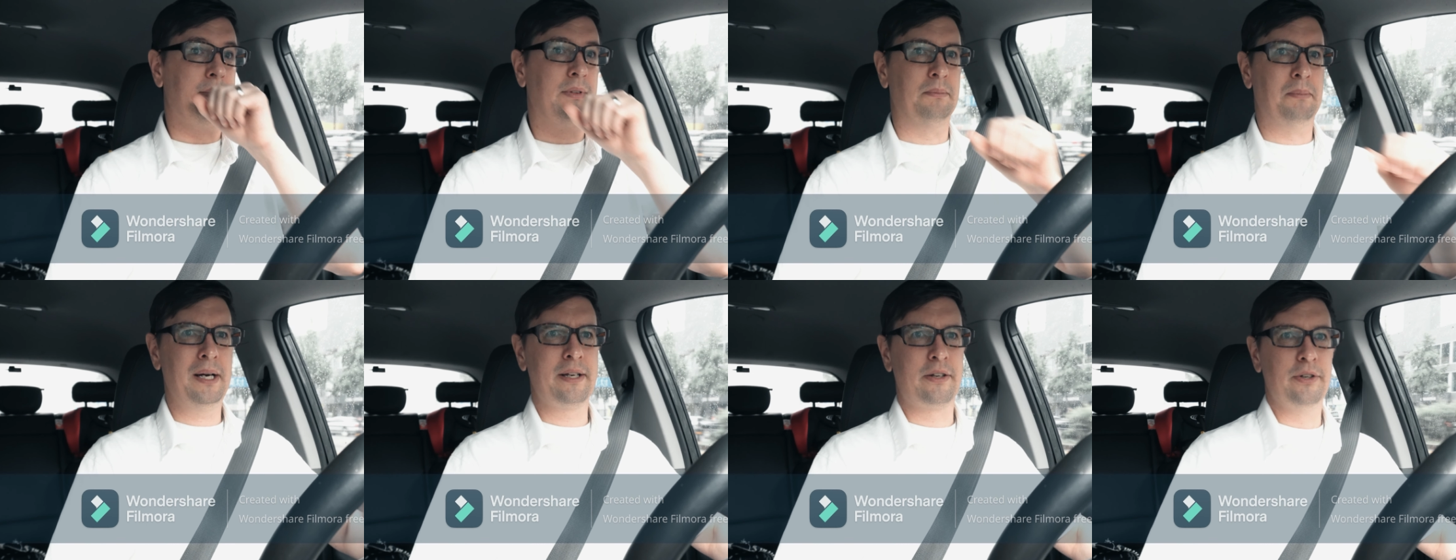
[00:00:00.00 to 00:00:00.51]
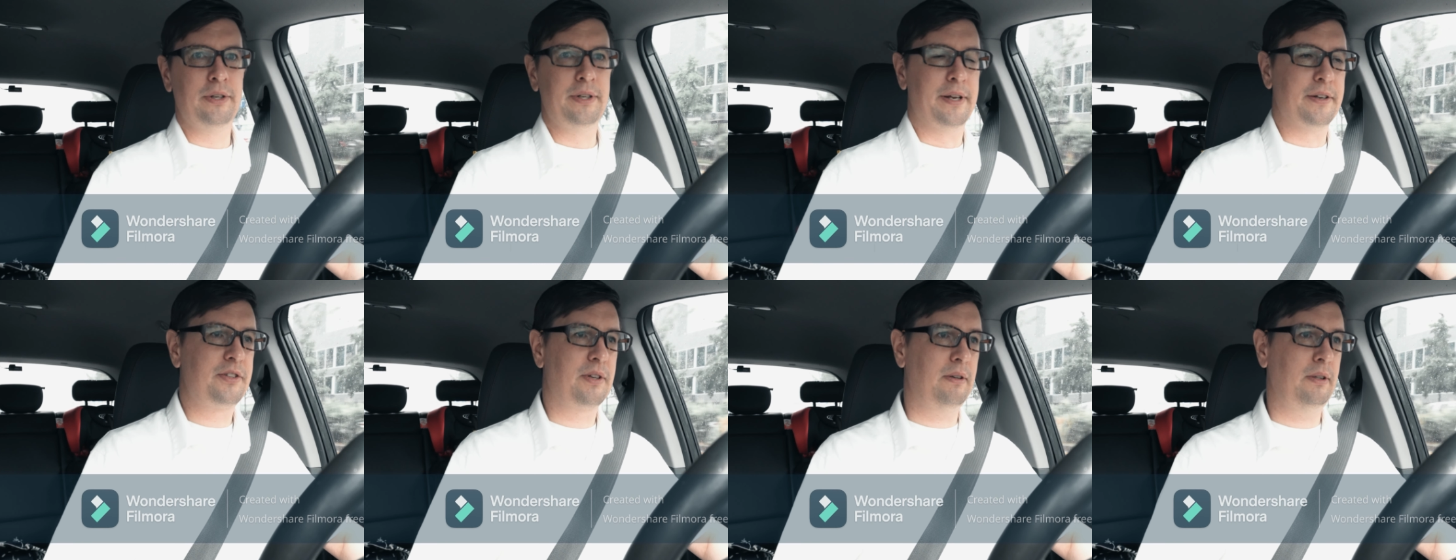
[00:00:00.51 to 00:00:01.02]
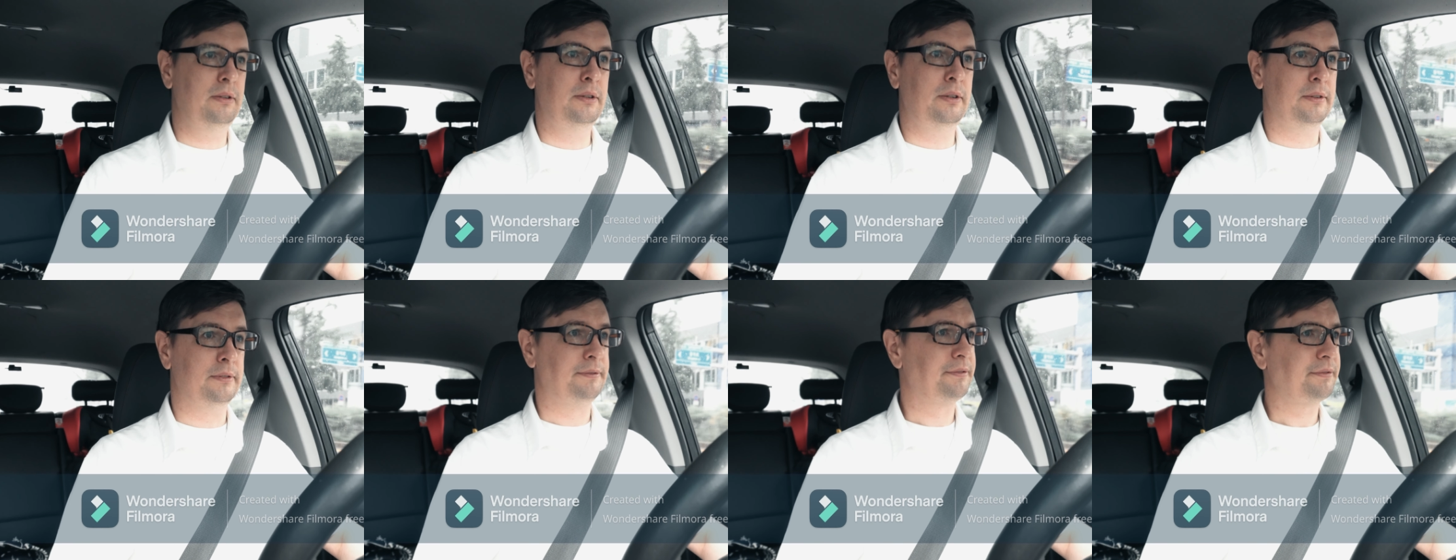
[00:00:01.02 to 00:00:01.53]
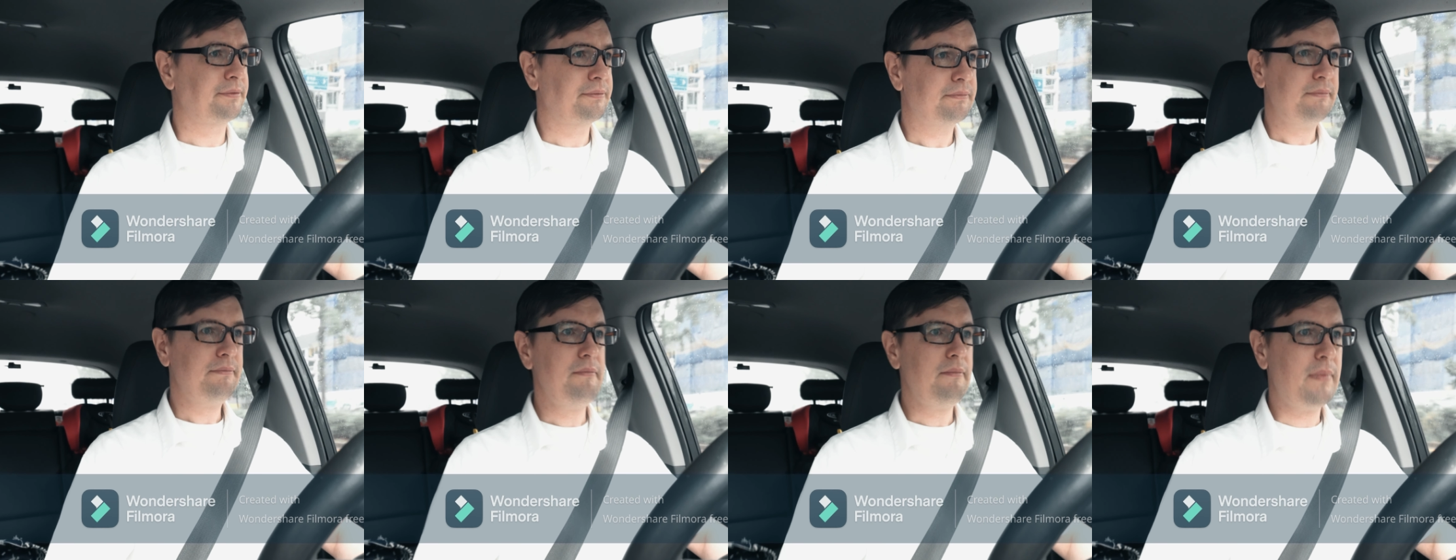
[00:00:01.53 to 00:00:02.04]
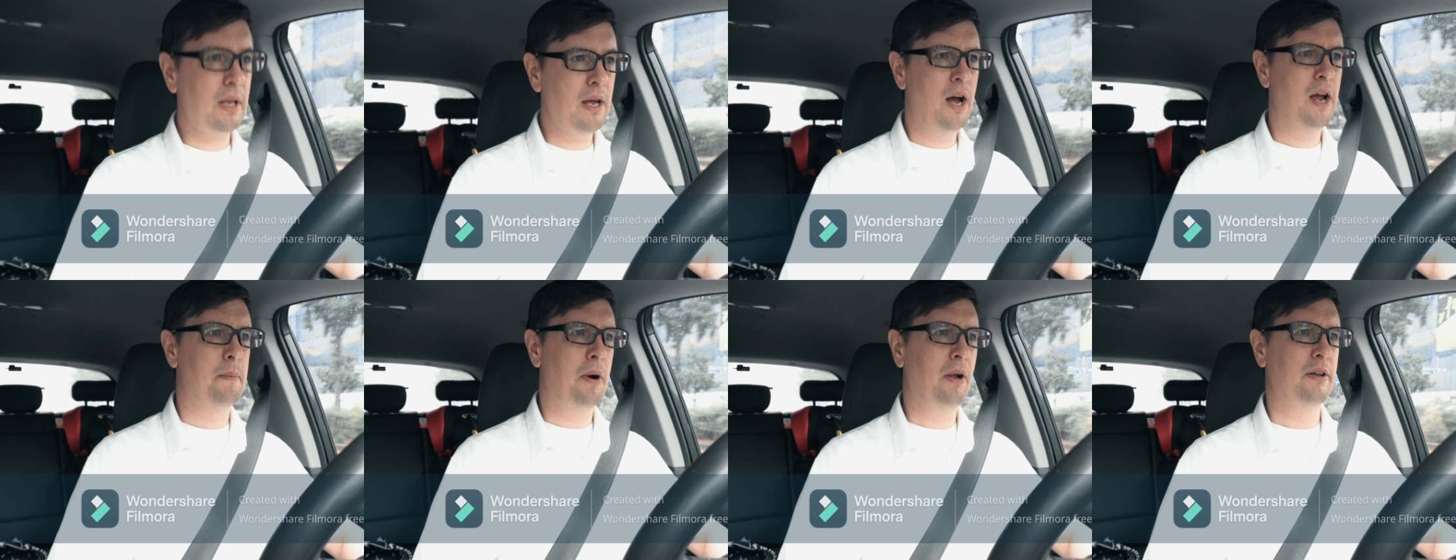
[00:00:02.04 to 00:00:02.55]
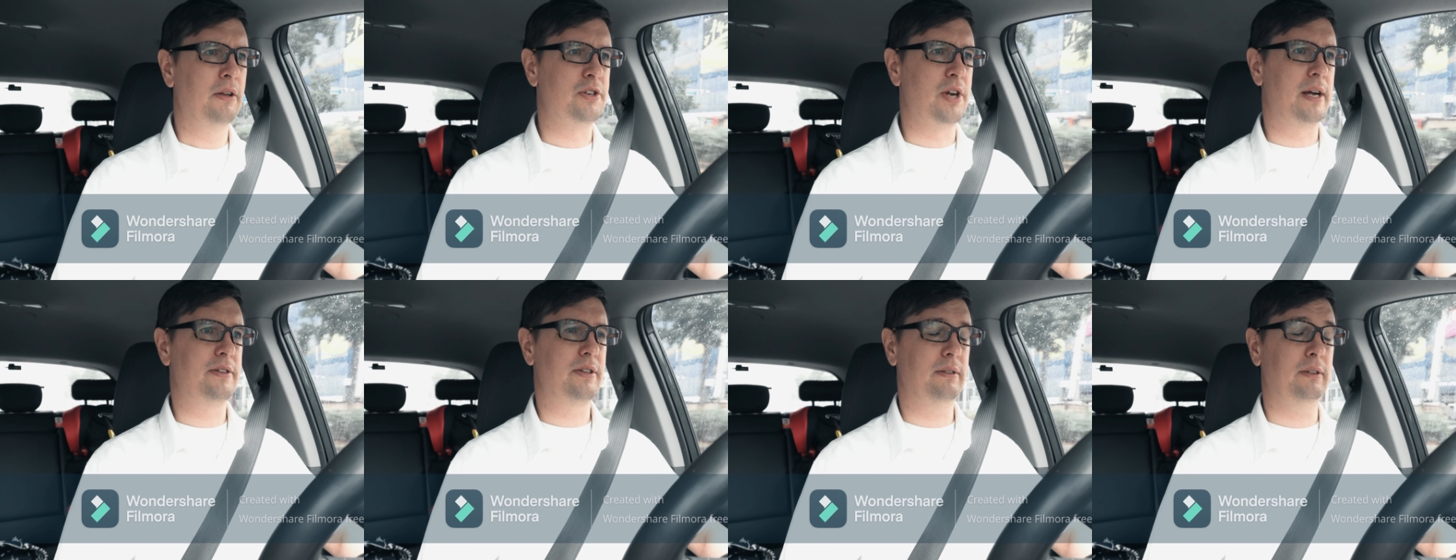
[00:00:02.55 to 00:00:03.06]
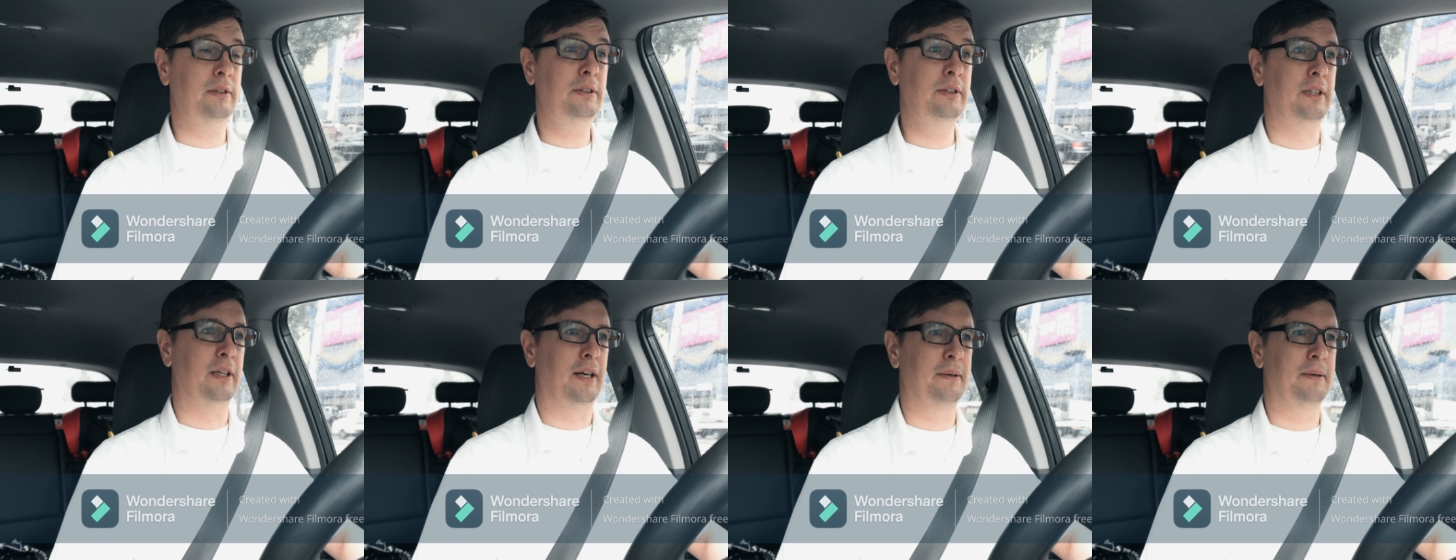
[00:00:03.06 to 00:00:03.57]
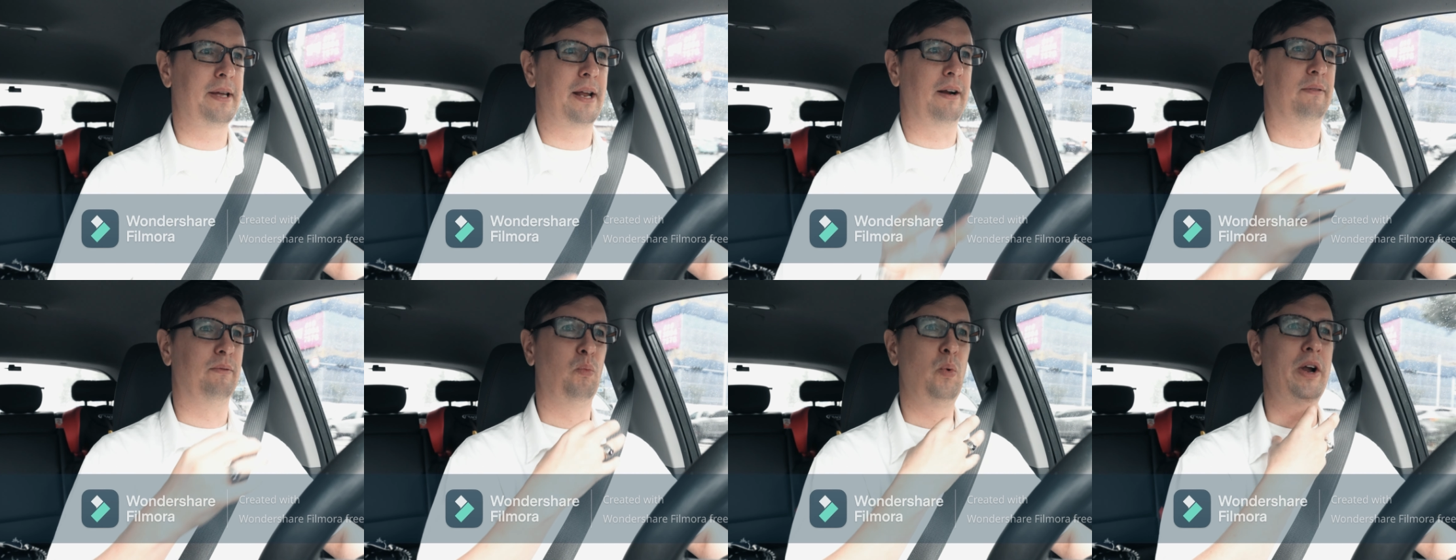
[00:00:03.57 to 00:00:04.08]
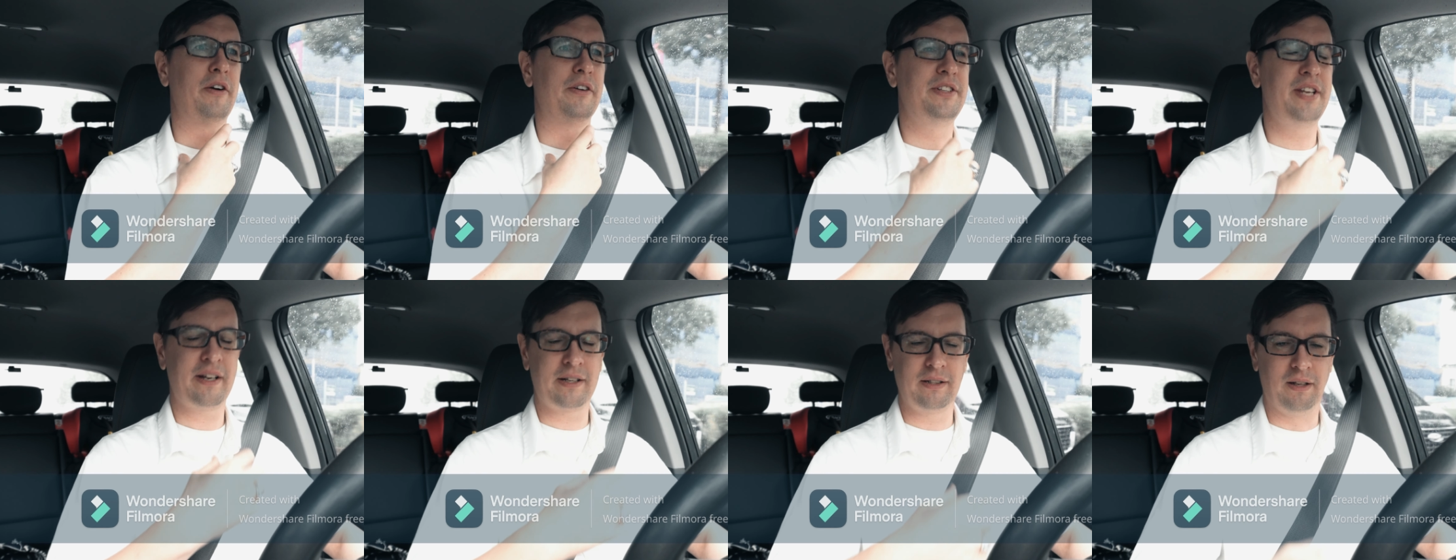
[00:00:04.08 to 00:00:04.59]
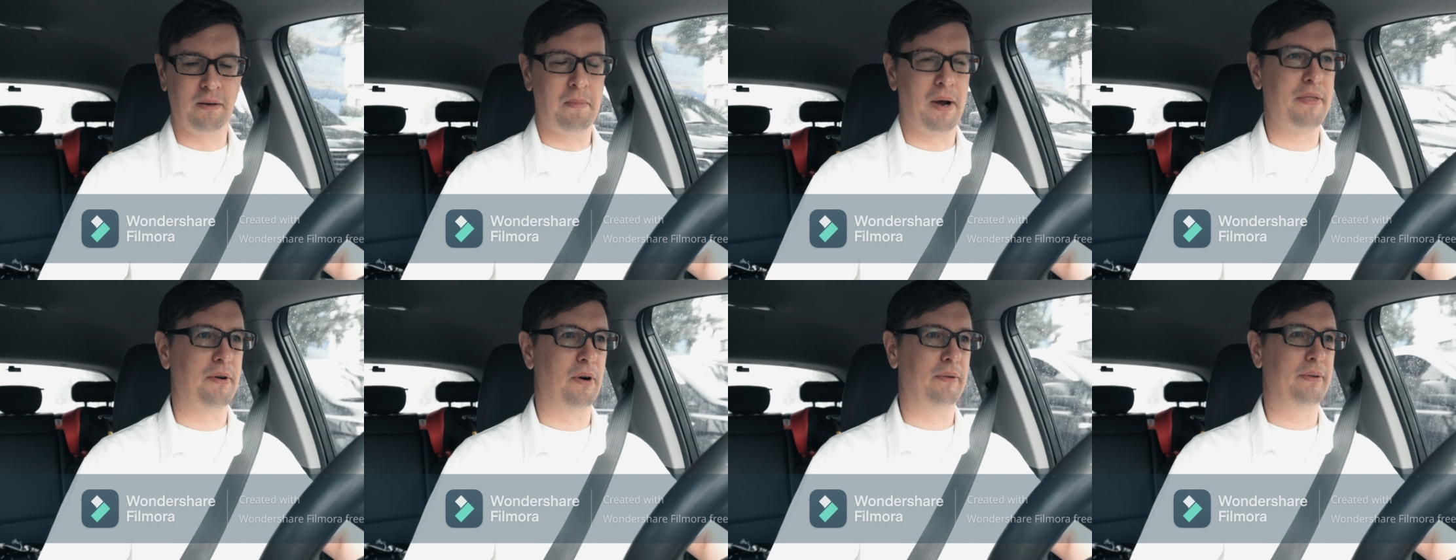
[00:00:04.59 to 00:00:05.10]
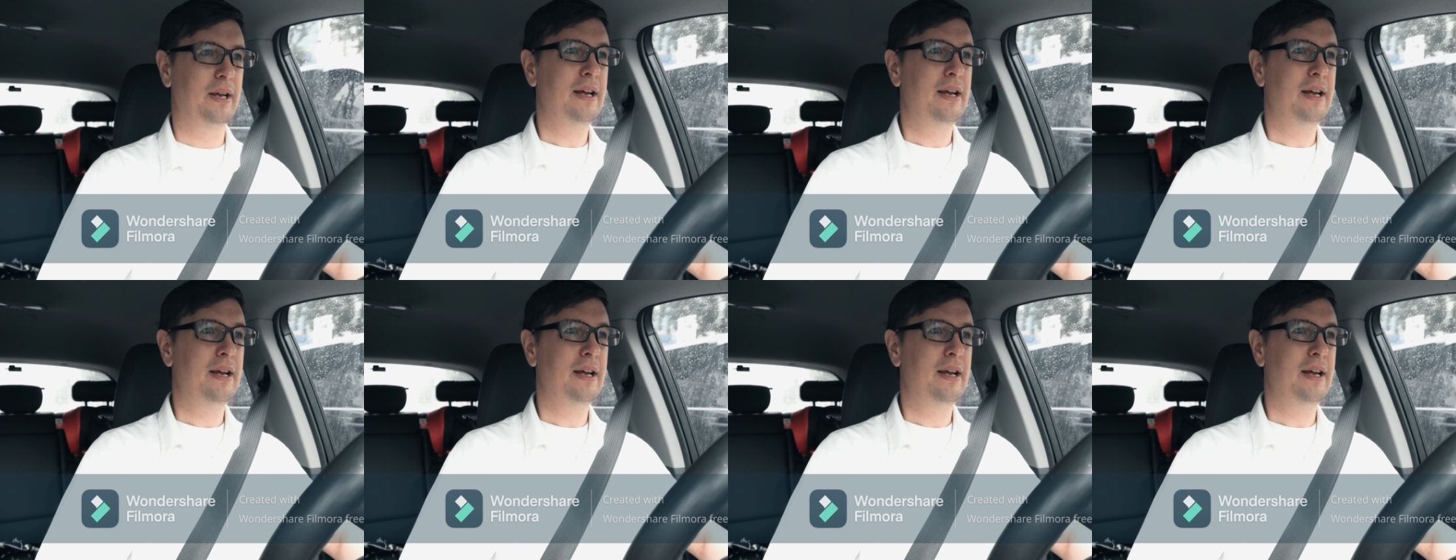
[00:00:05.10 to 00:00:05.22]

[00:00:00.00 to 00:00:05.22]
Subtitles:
my goodness, I apologize. I've got a weird tickle in my throat.